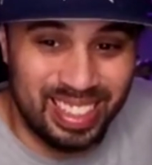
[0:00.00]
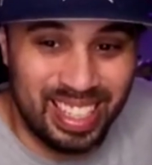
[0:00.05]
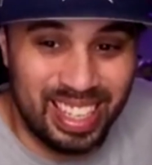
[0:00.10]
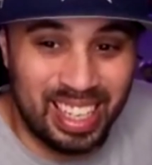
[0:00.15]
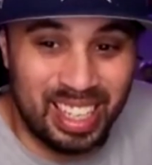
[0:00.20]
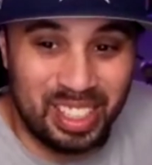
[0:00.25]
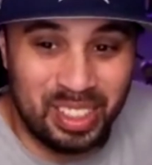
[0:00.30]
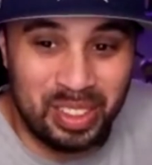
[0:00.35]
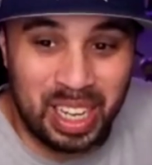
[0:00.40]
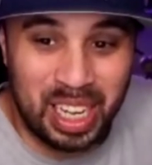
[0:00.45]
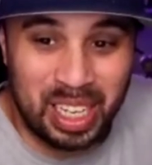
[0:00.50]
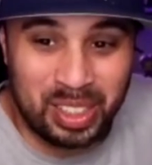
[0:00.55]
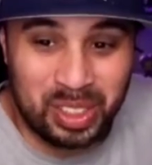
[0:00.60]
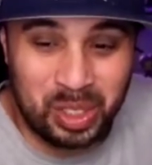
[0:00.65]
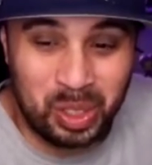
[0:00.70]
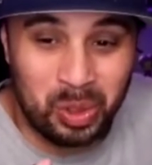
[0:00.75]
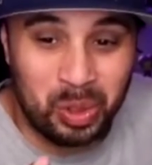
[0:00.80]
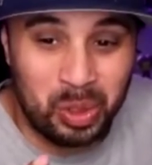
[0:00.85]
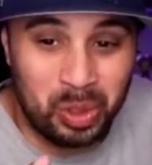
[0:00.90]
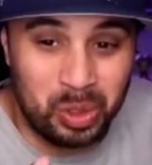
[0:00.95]
Yeah, you got
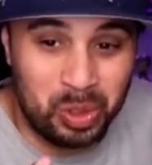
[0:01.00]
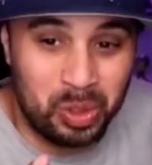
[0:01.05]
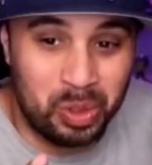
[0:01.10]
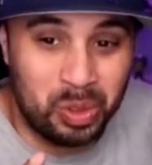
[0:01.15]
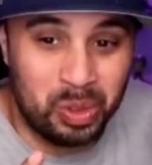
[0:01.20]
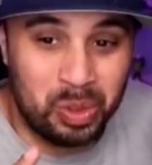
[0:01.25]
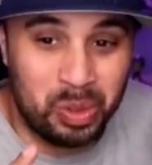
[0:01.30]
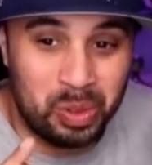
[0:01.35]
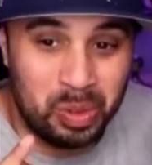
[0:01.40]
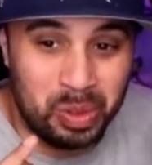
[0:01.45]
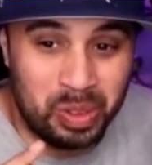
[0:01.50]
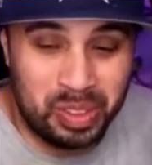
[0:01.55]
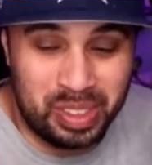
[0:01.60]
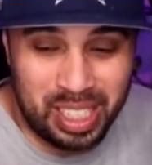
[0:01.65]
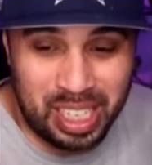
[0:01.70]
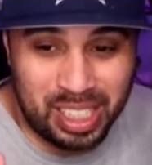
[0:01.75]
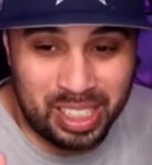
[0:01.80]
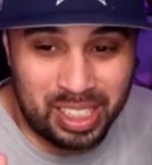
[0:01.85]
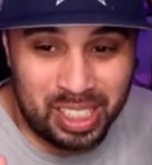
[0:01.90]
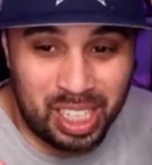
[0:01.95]
two. You
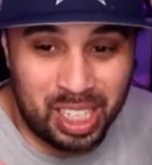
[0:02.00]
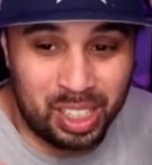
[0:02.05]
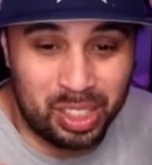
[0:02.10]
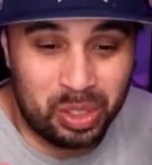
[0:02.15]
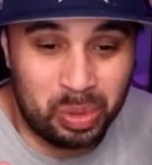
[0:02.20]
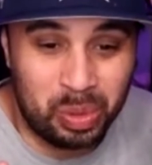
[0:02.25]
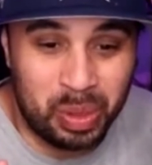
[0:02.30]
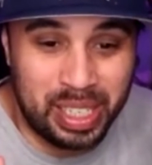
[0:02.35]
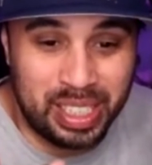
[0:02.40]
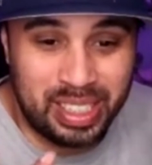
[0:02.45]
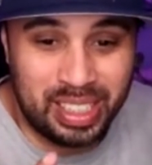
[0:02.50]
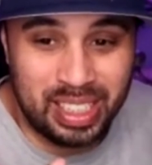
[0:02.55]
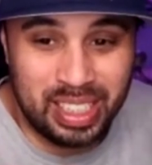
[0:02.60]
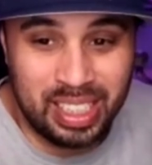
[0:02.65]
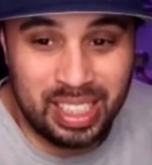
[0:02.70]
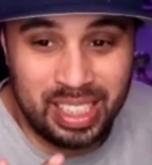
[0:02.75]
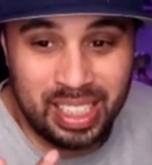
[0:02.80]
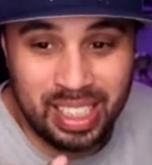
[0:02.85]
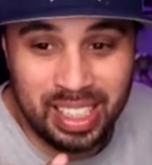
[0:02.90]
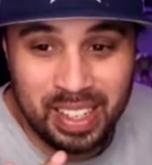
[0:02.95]
said John
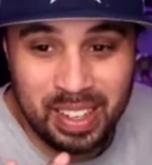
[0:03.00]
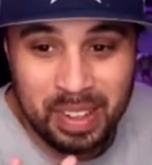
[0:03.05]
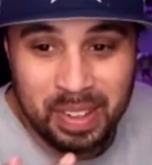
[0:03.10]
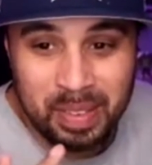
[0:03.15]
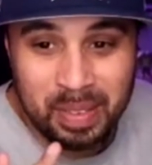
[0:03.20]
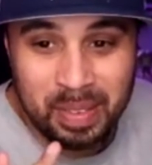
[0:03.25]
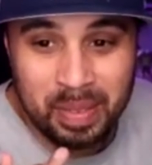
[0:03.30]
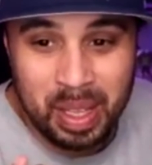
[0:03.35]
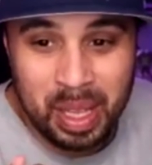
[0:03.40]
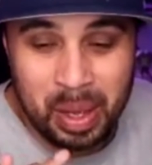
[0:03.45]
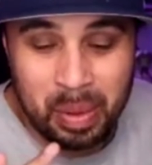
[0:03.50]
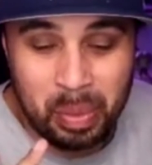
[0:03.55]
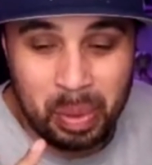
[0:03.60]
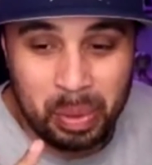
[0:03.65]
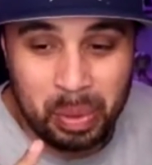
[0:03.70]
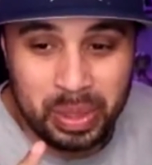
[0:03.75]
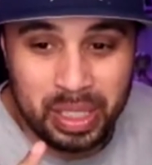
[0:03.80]
Swayze, and what